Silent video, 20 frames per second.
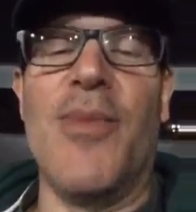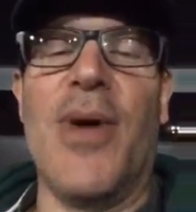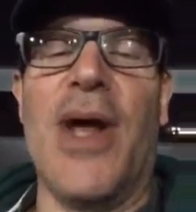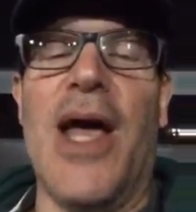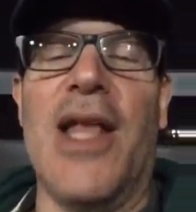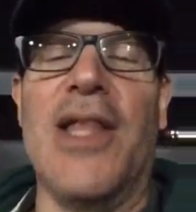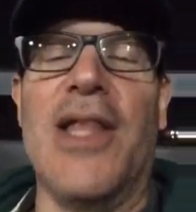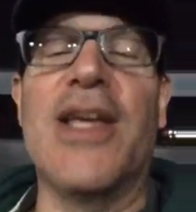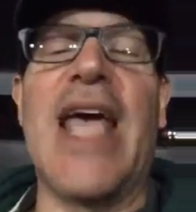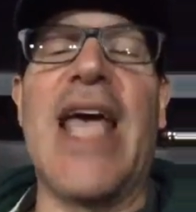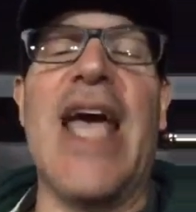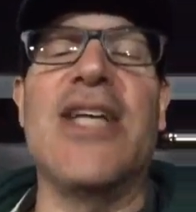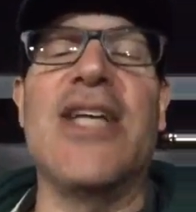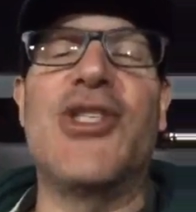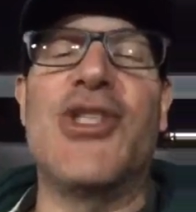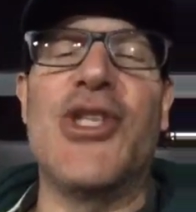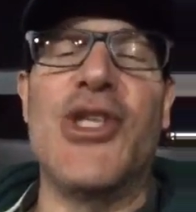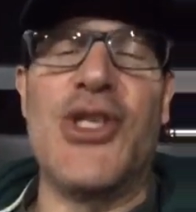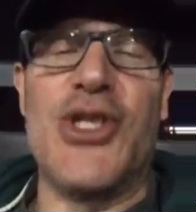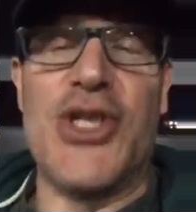But I,
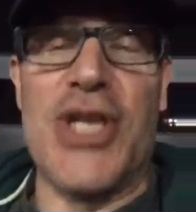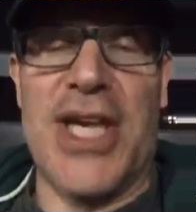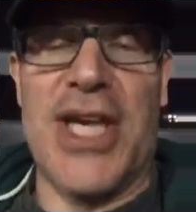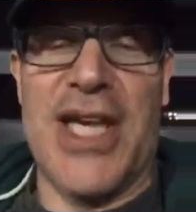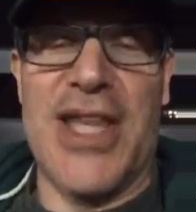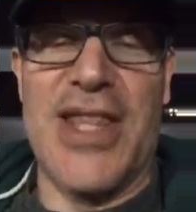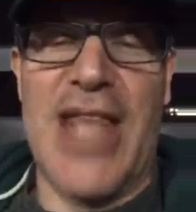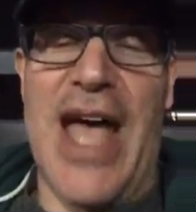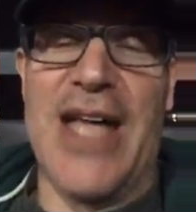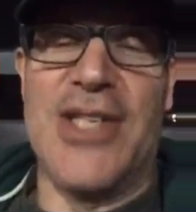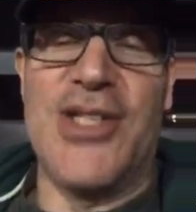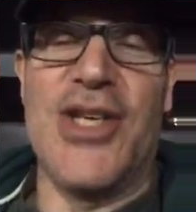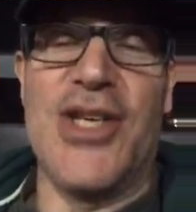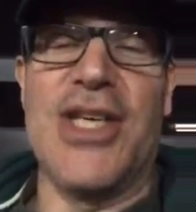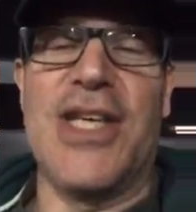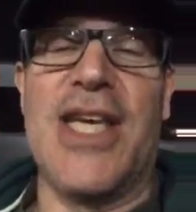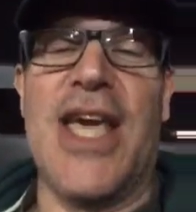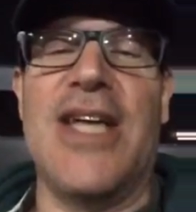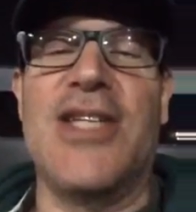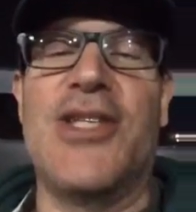Casey's chicken. That's
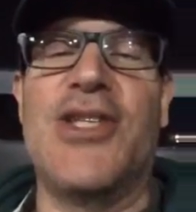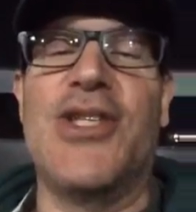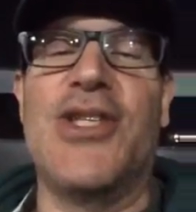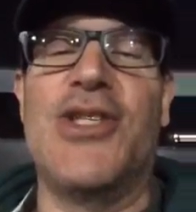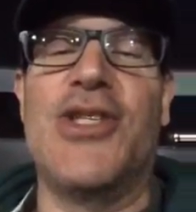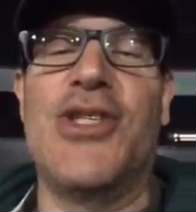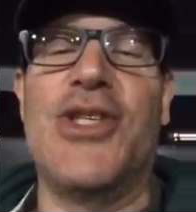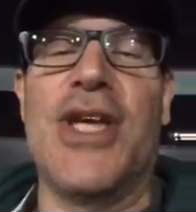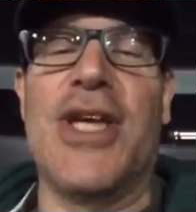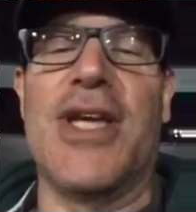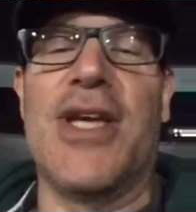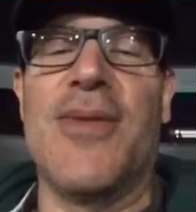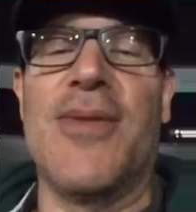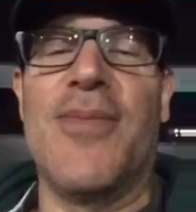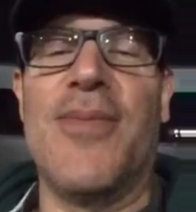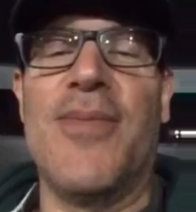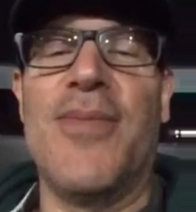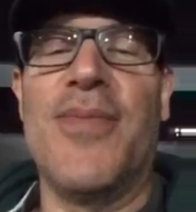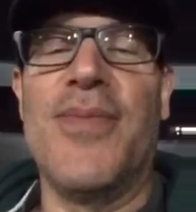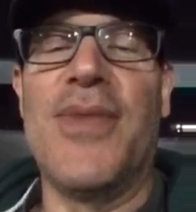it. Casey's
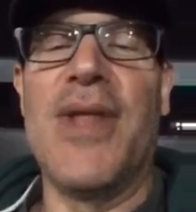chicken.